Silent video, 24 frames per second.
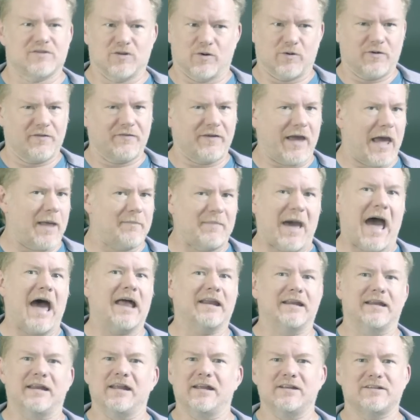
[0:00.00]
sort of get
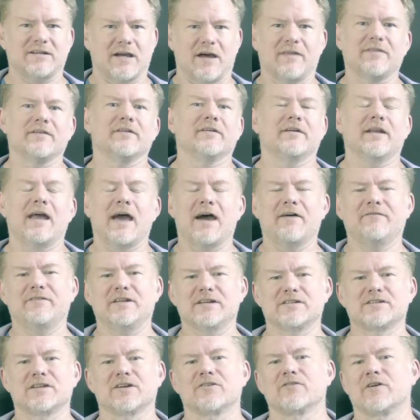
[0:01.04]
mad at each other and have
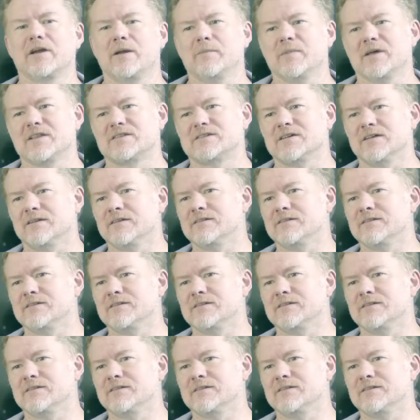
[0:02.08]
disagreements.